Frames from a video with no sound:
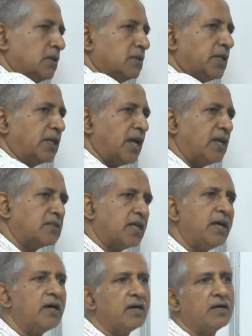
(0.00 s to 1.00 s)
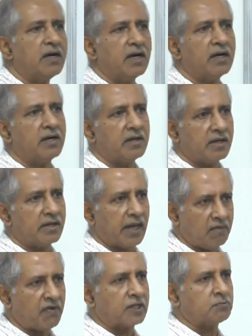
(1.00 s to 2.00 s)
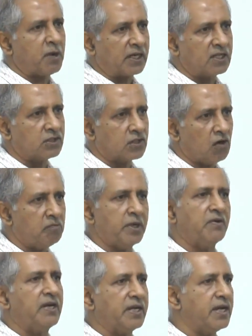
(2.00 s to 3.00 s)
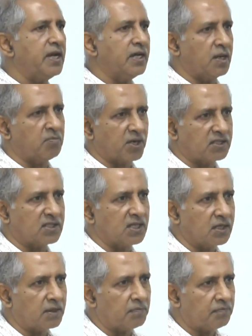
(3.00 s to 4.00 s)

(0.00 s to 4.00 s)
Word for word: that has a life expectancy of between t and t plus dt